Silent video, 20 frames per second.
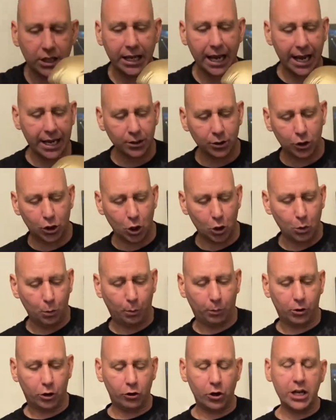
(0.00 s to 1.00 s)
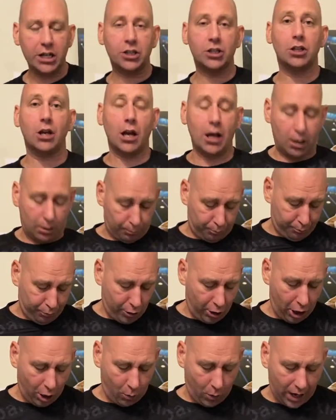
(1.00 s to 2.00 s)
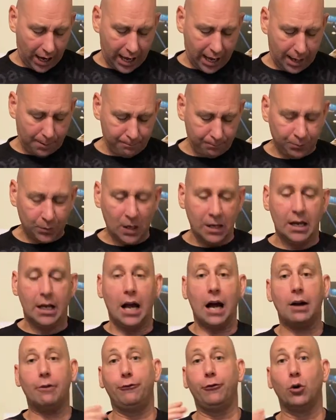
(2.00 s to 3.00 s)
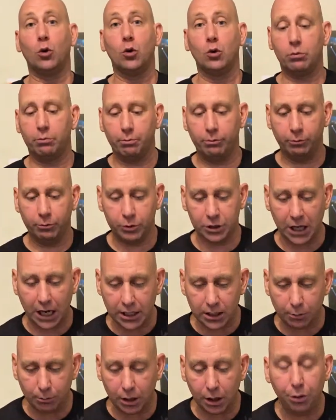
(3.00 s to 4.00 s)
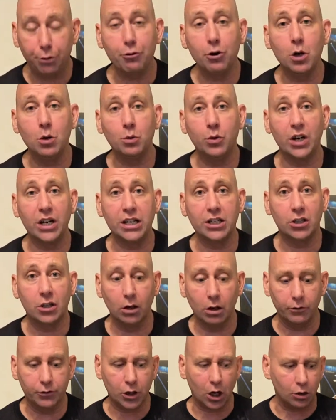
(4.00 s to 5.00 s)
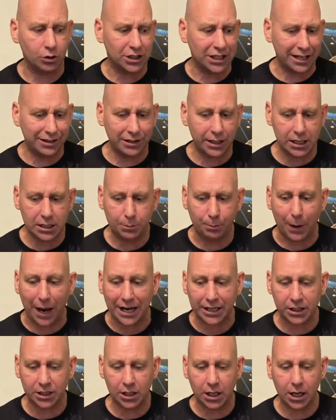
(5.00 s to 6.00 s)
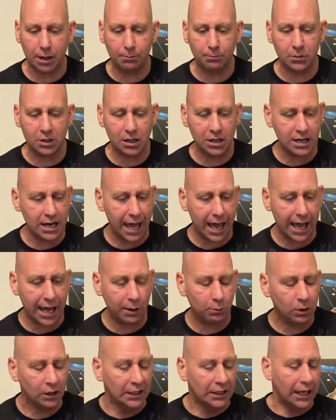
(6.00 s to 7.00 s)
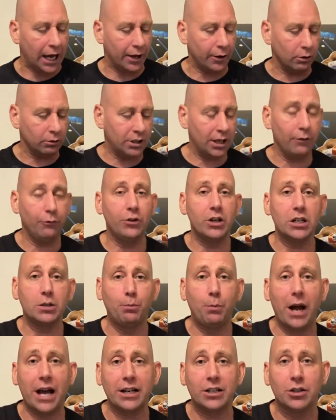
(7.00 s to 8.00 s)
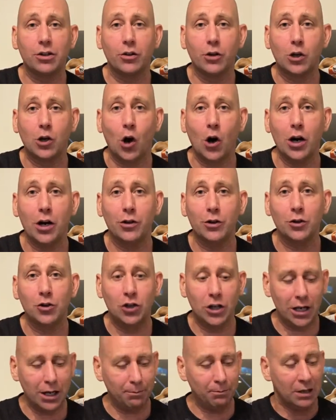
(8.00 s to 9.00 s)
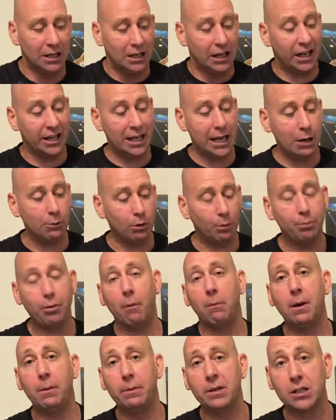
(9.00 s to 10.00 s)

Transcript: again to Chris at Pro Am for sending me through these gloves. I'll send these back to him now and I'll give this back to the guy at the gym and he will probably